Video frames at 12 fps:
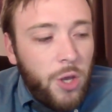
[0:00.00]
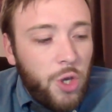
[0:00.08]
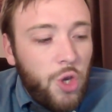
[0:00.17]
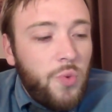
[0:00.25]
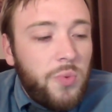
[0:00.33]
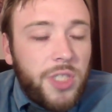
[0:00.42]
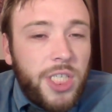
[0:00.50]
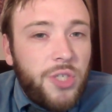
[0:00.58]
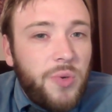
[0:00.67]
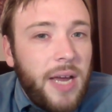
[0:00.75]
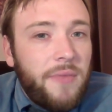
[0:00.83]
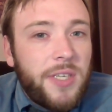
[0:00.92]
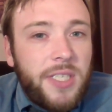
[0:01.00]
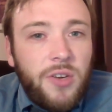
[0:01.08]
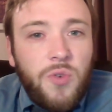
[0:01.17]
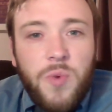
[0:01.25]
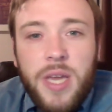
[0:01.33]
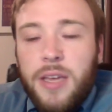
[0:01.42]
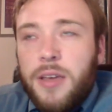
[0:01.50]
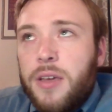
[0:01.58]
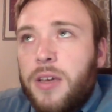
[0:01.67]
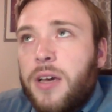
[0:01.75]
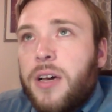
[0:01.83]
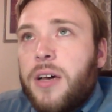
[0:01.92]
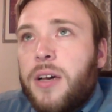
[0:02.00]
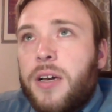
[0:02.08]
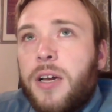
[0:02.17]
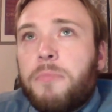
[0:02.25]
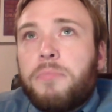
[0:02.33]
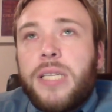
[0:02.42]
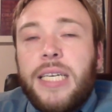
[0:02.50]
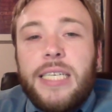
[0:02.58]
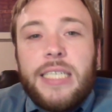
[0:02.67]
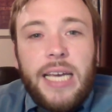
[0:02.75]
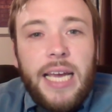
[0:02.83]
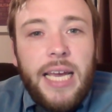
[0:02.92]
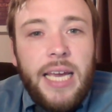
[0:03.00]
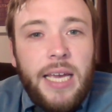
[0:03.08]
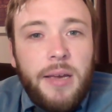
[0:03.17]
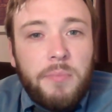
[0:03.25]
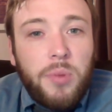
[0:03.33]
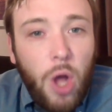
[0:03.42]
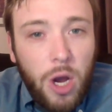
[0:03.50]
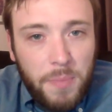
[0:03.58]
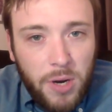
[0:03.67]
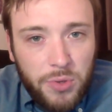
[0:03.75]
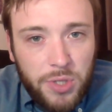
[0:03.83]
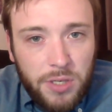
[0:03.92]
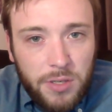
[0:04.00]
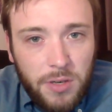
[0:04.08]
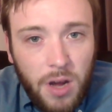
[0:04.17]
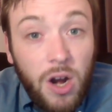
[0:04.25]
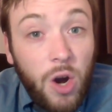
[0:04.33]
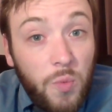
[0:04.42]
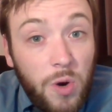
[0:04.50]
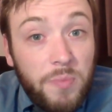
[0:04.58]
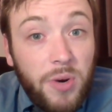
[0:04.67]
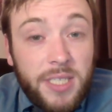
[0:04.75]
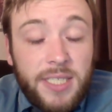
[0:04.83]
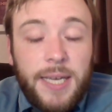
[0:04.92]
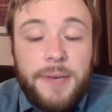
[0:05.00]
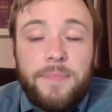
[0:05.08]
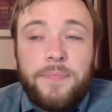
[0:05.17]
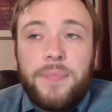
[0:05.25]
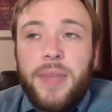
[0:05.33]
You will need to, every single week, complete a blog post on our WordPress site.